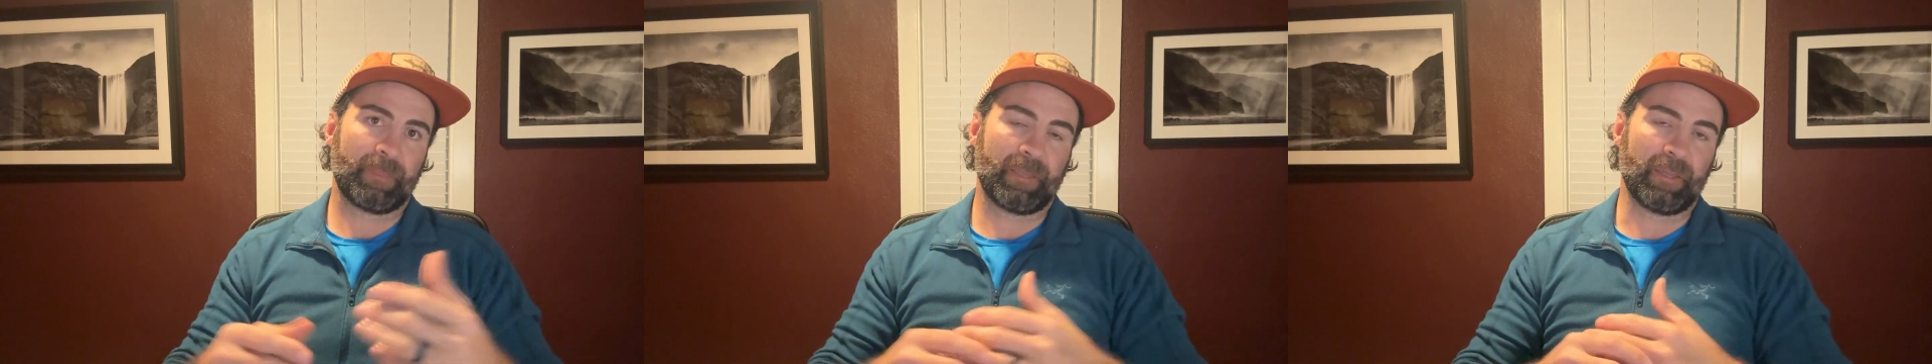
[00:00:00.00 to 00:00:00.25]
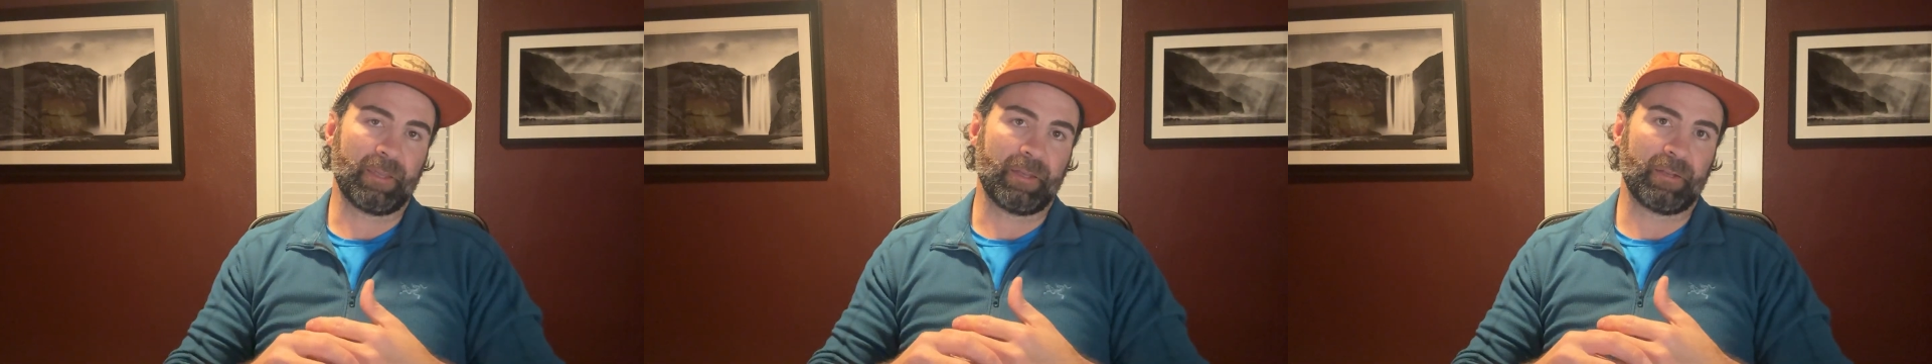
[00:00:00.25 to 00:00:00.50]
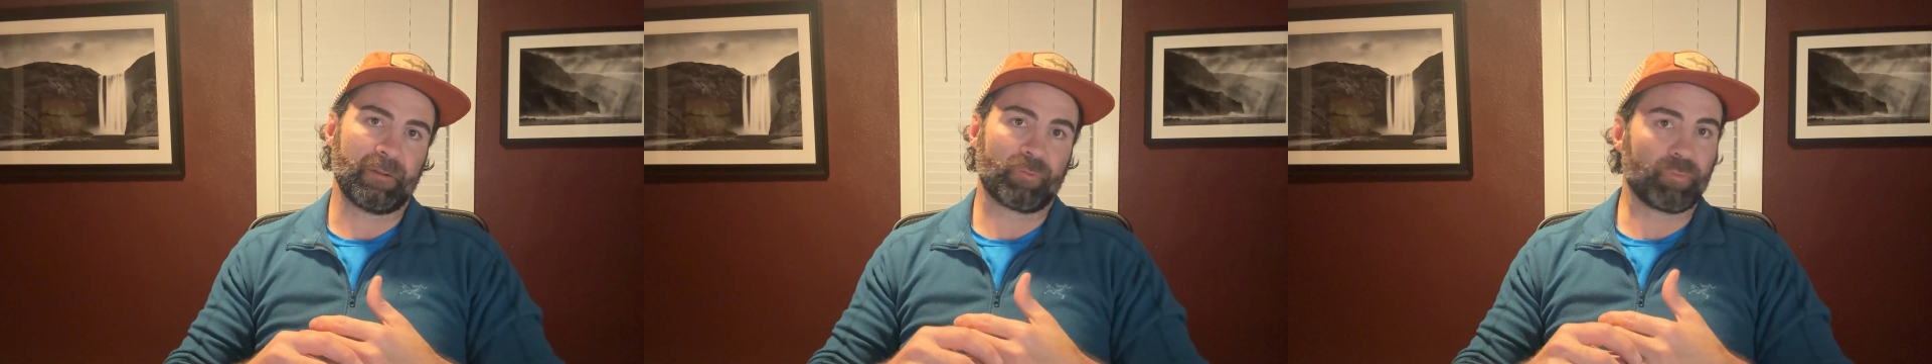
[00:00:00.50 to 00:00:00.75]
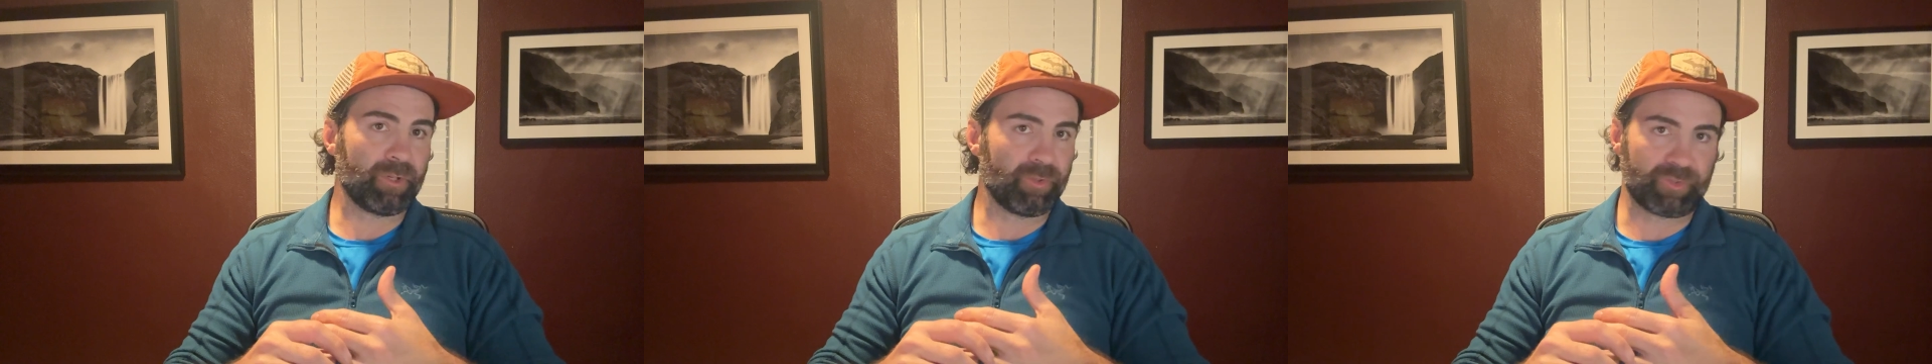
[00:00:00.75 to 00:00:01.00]
in
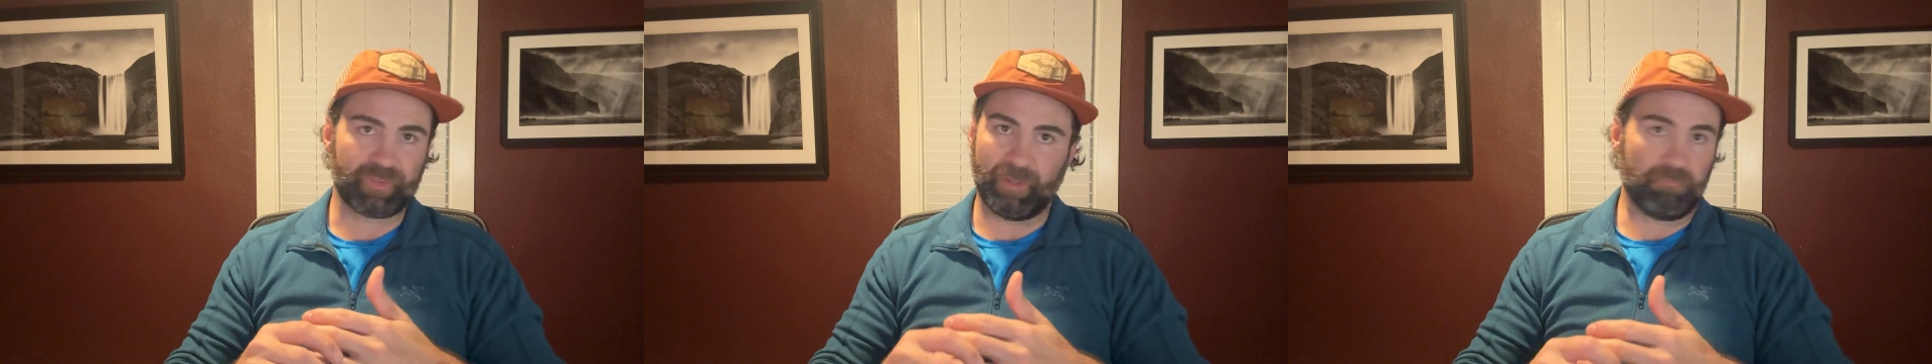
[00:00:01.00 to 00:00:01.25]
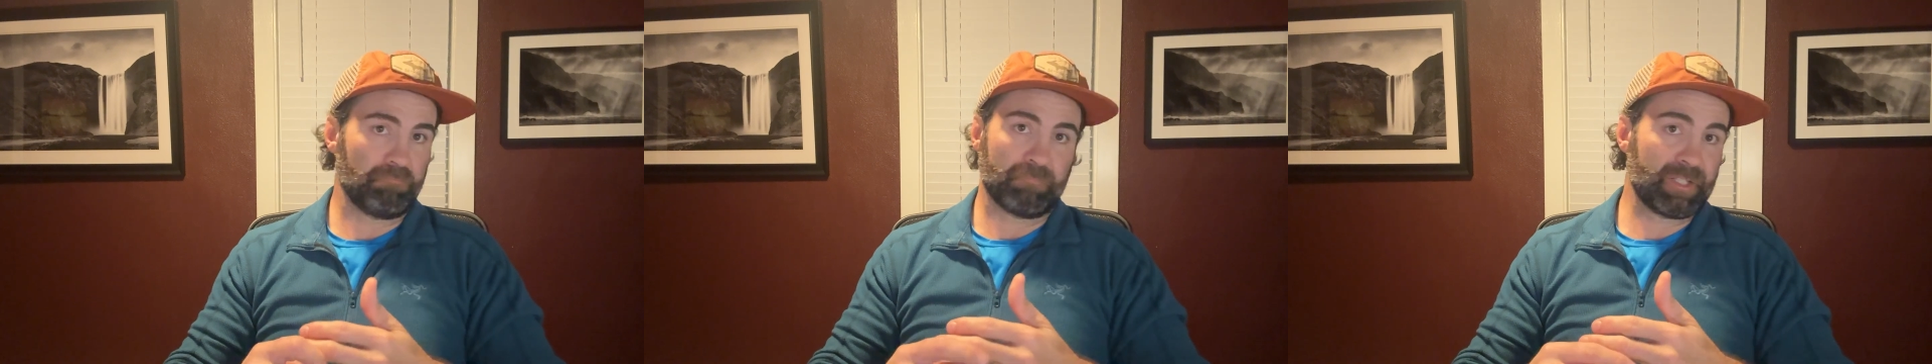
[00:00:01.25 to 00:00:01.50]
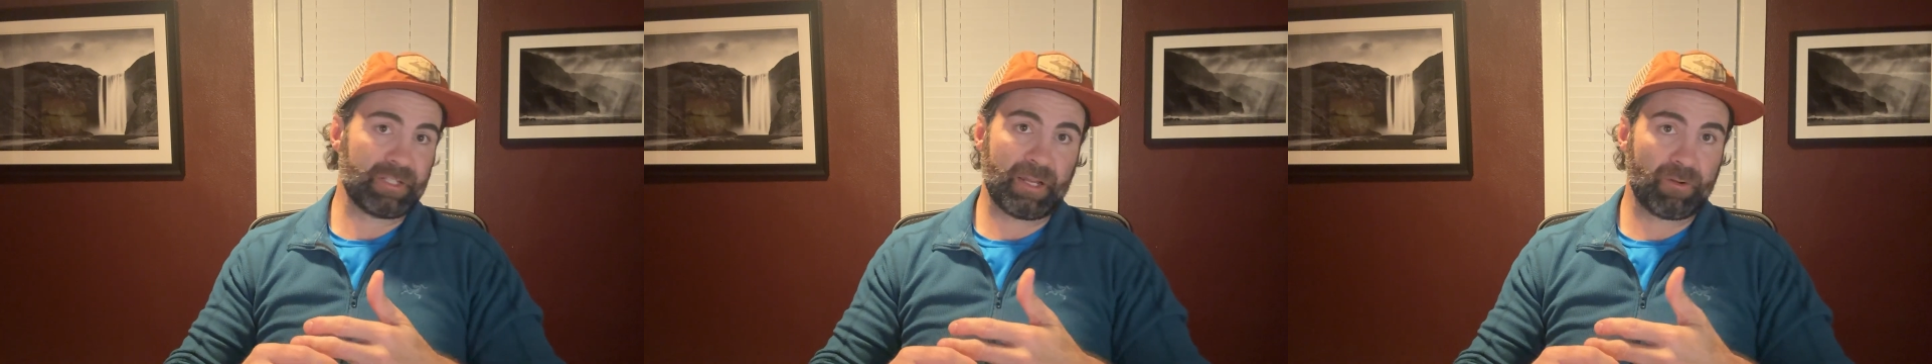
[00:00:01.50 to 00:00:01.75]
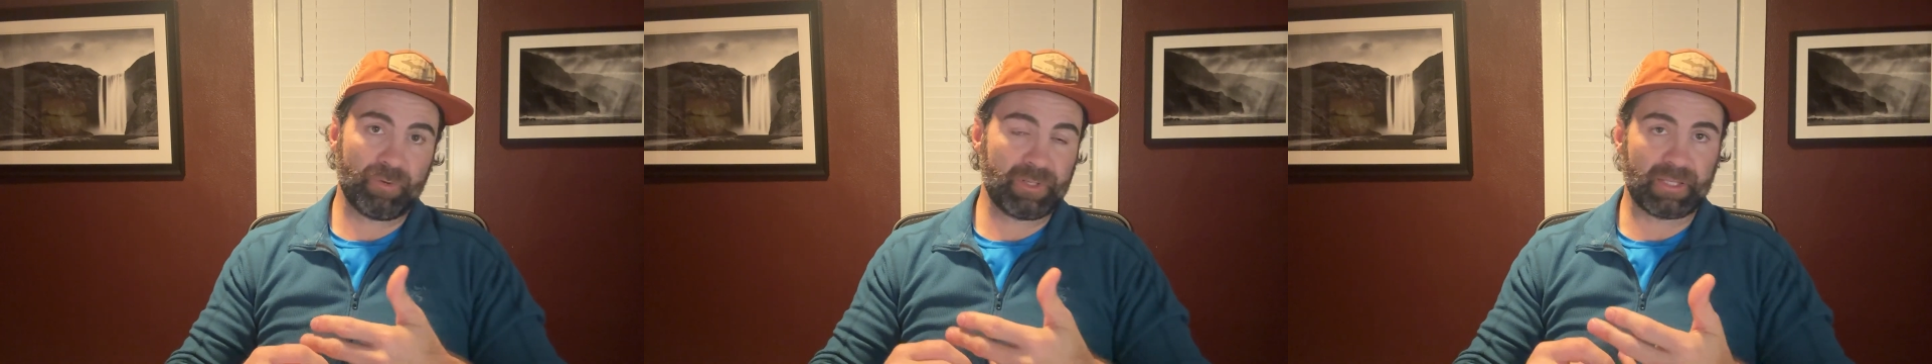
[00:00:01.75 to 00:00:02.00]
real estate. That's
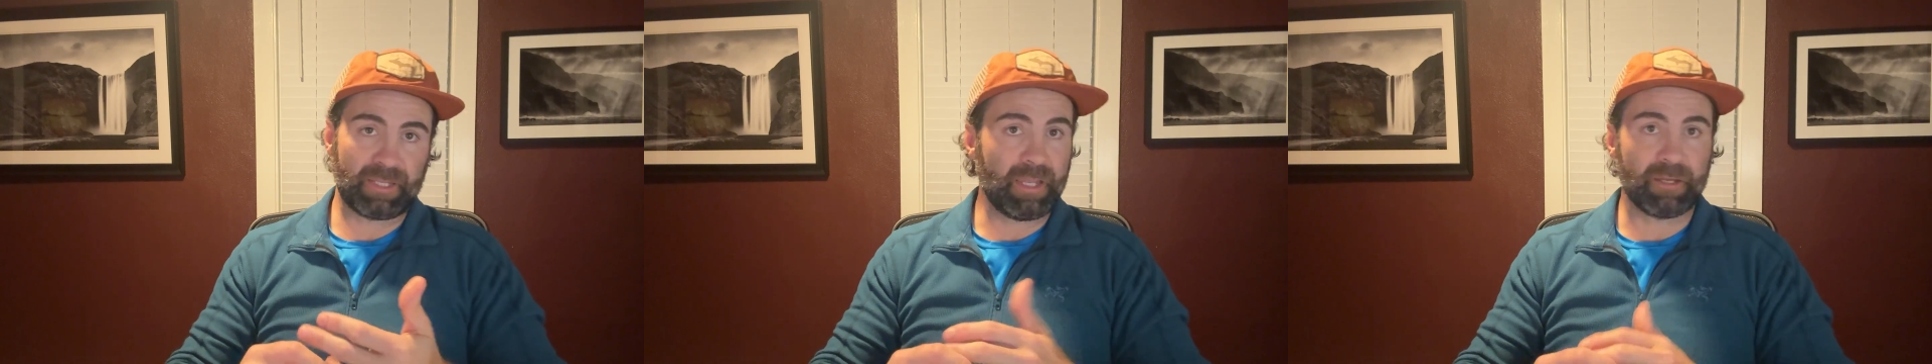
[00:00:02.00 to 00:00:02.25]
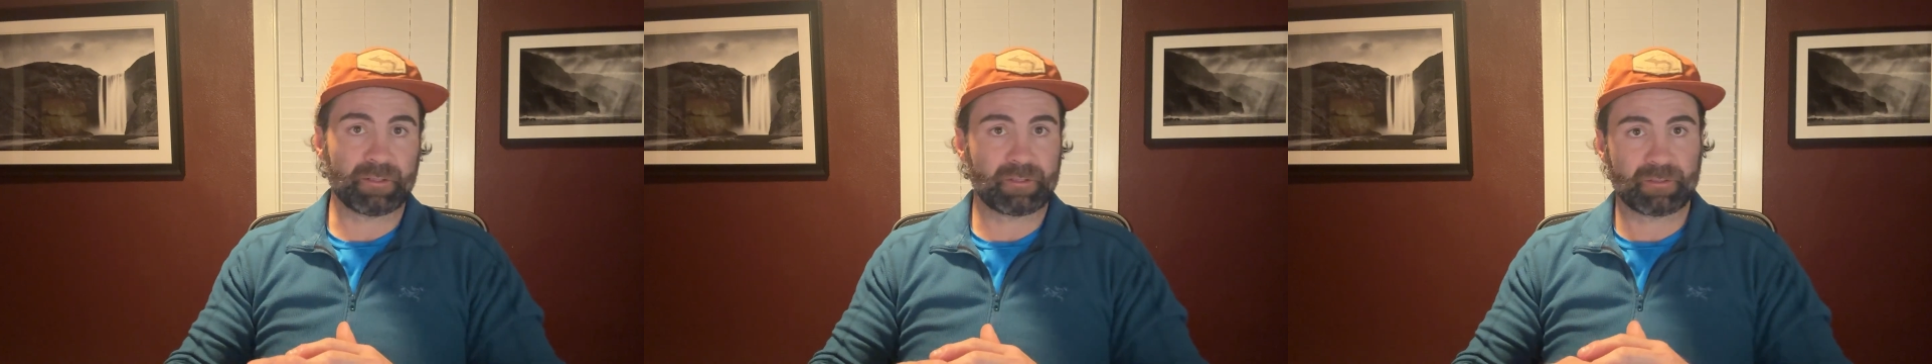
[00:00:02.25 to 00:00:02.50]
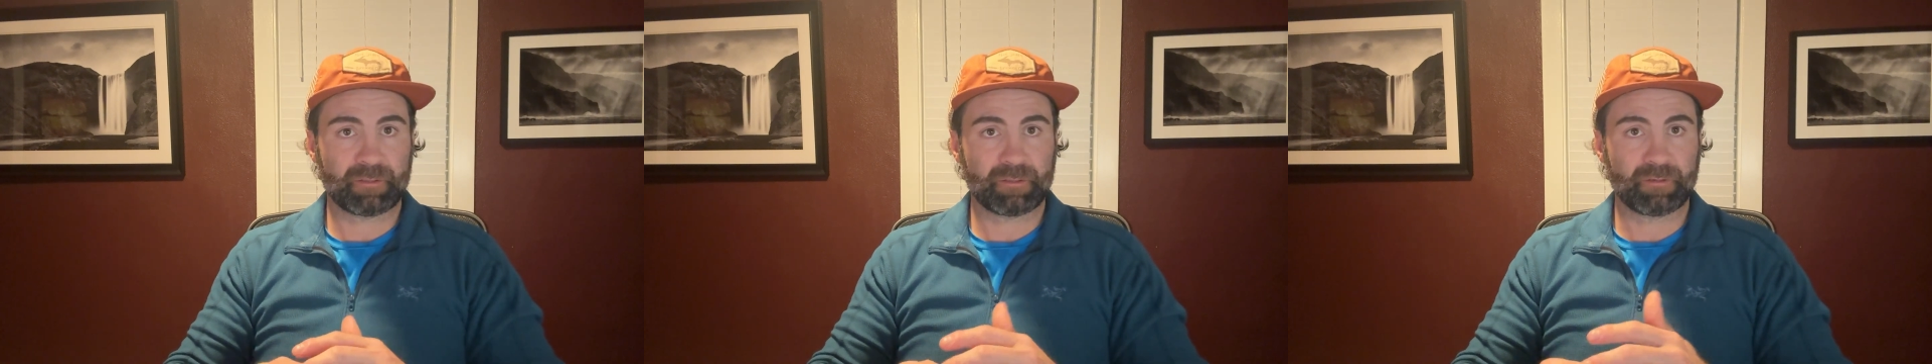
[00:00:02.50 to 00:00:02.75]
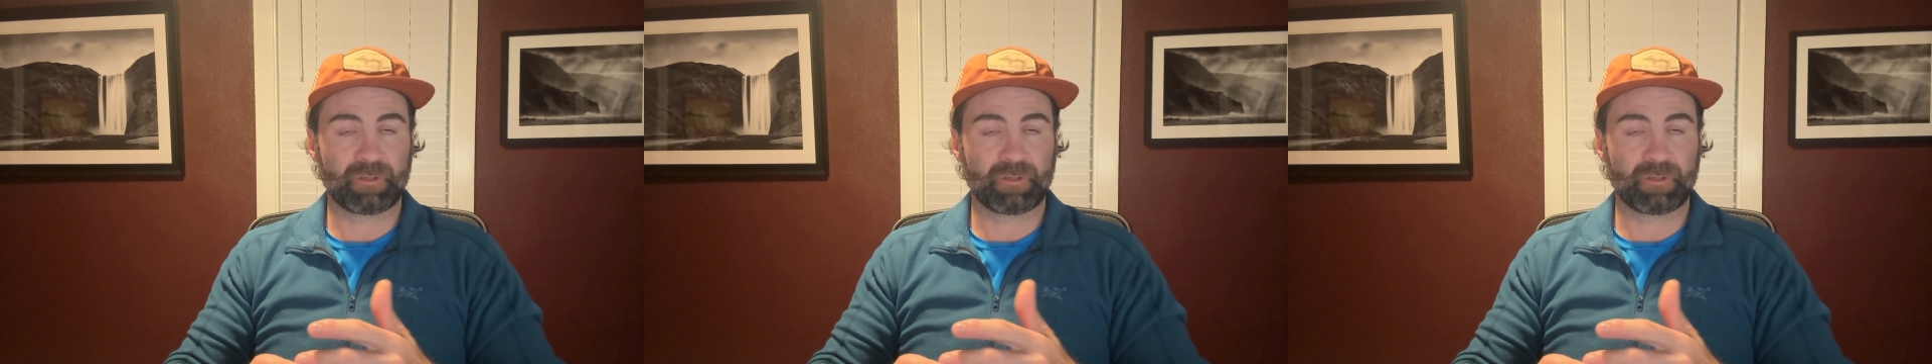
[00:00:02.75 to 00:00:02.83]
not always the case.